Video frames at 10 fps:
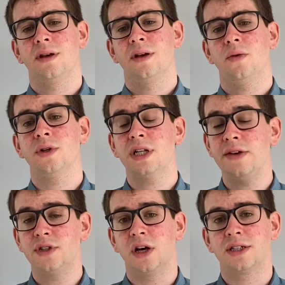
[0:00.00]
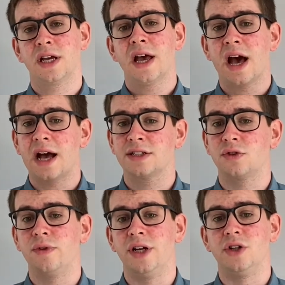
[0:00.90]
Which leaves us, as the
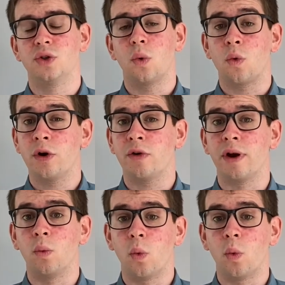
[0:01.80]
readers, wondering